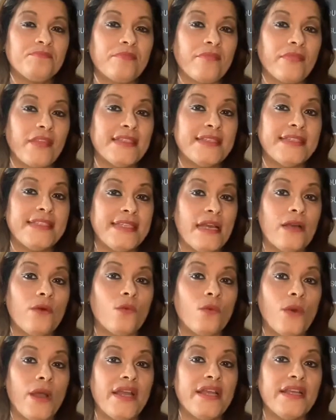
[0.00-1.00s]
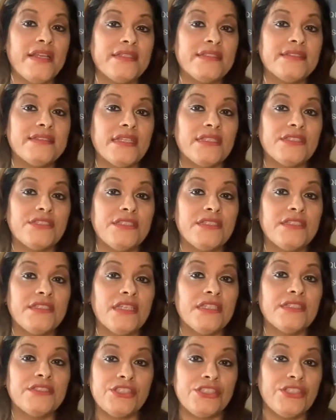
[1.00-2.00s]
DIYs that she does.
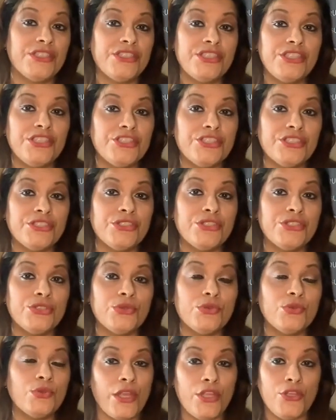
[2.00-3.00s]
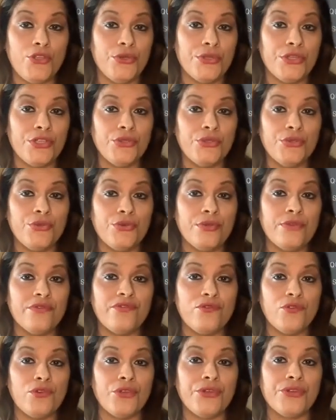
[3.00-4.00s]
She teaches you, and you can do them for
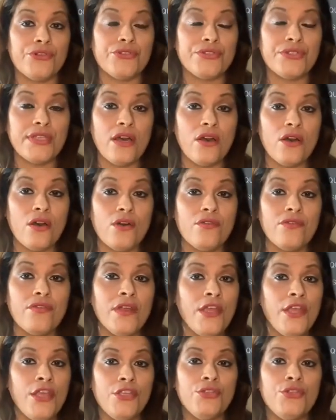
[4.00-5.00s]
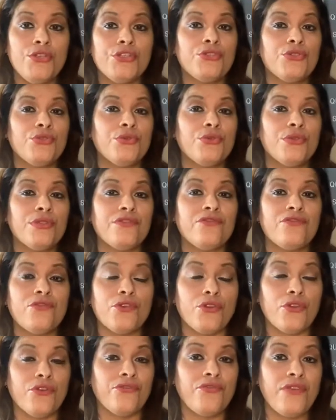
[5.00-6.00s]
yourself, you can do them for your
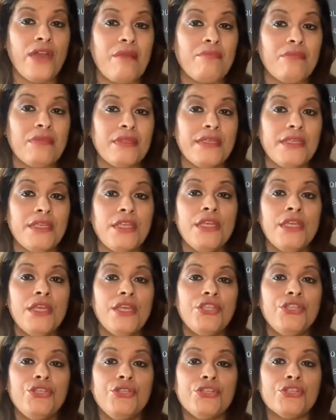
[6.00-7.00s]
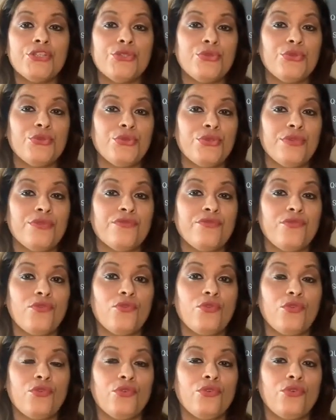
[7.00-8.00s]
family, you can do them
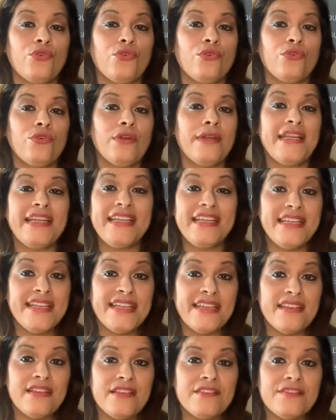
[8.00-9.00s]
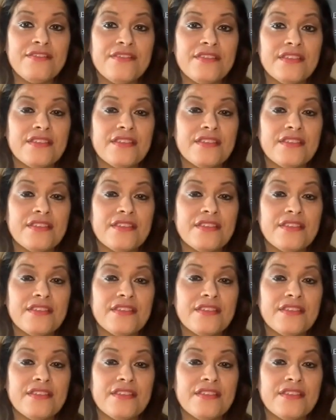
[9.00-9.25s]
for gifts.